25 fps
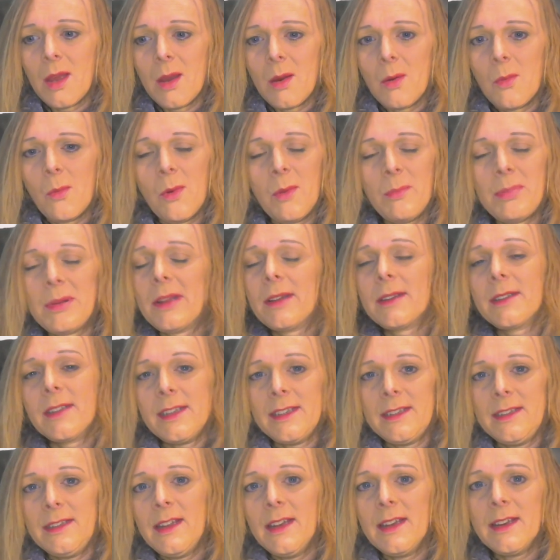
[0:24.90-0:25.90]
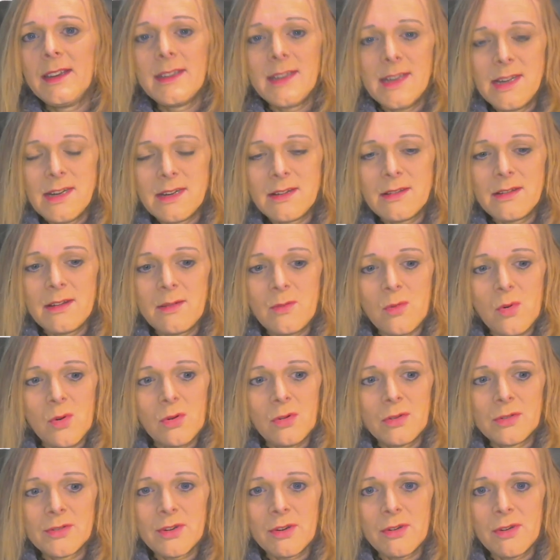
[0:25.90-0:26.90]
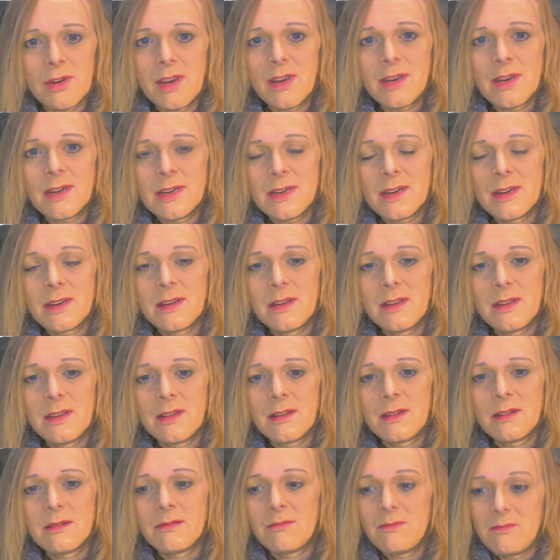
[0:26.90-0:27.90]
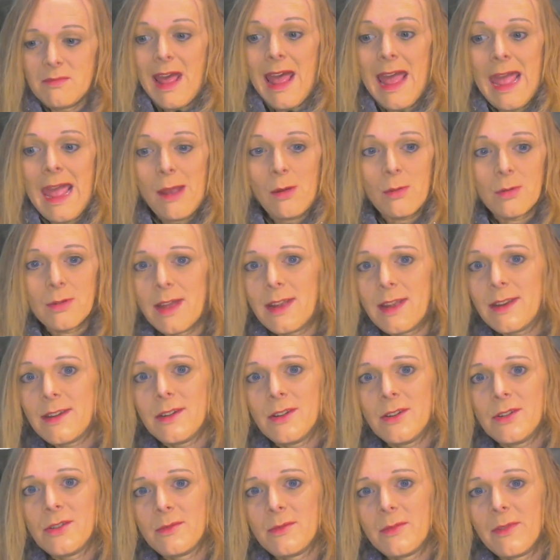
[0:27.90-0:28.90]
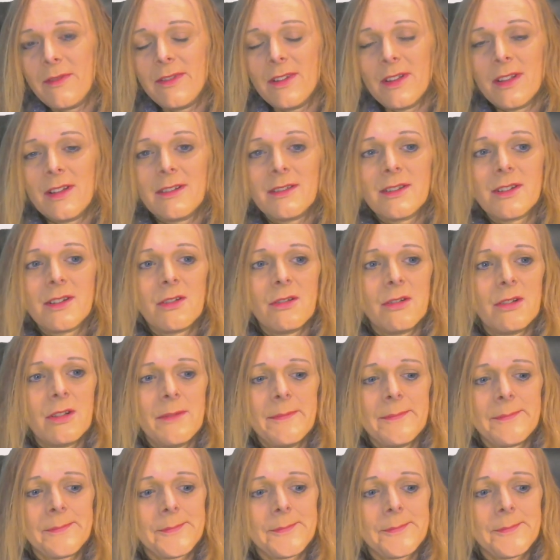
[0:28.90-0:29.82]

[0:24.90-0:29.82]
We plug these things into the wall socket, outlet as some of you like to call them,